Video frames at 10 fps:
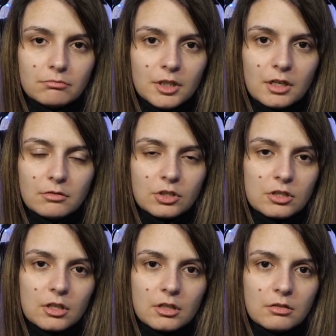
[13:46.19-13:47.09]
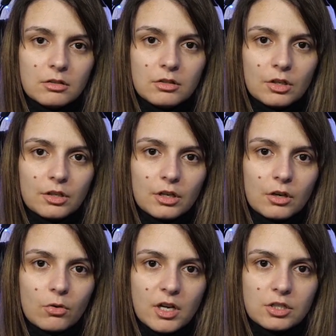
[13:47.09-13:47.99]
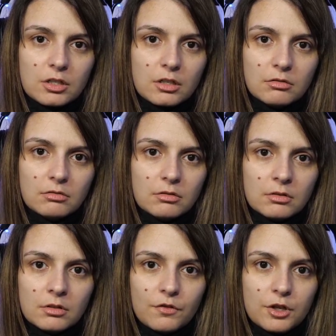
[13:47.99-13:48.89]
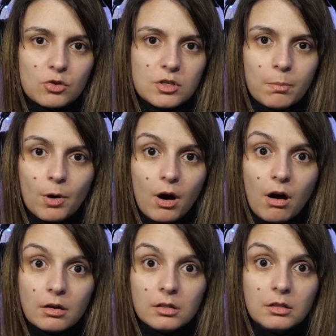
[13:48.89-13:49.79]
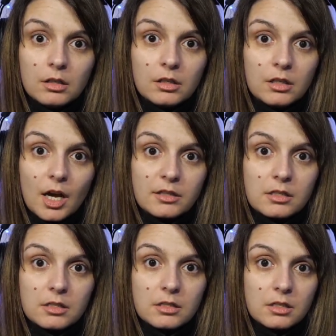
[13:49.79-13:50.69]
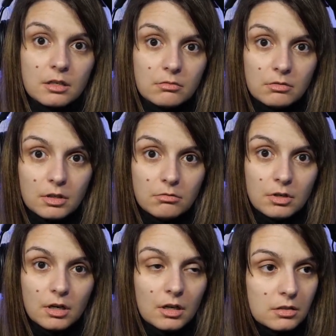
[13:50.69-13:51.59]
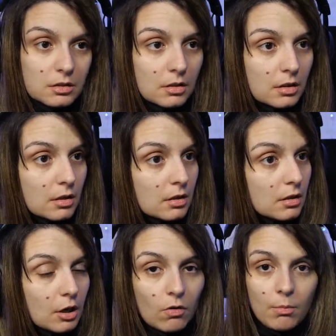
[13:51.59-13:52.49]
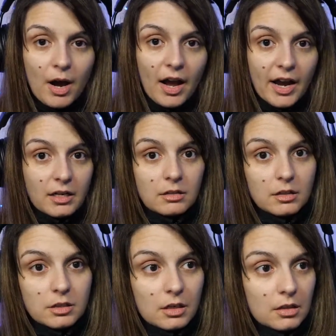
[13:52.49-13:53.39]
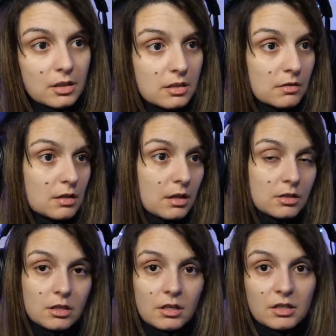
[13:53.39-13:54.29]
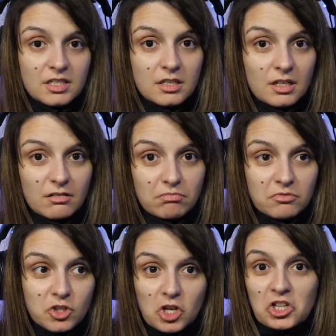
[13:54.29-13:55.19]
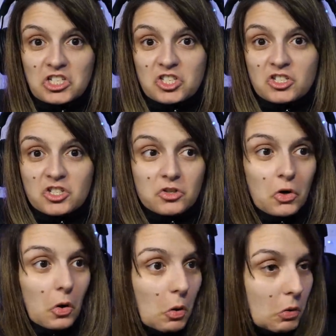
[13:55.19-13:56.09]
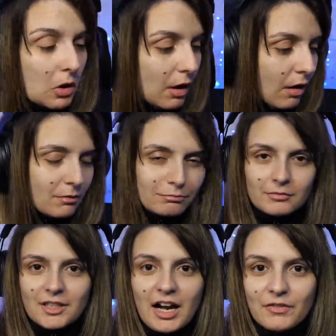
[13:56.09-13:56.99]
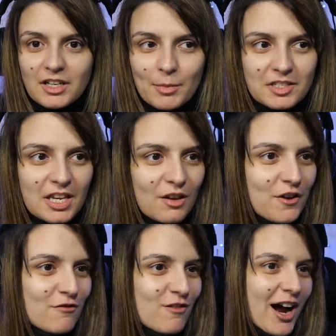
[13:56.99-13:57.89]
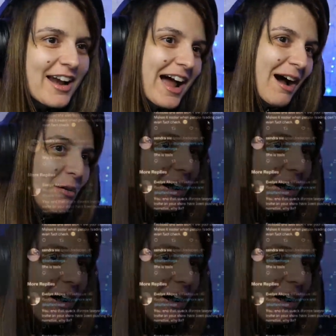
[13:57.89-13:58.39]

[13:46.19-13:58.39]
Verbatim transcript: You know, just another question for you to ponder the answer to. Who knows? Who am I? I didn't go to journalist school. Can't even get my teeth in right now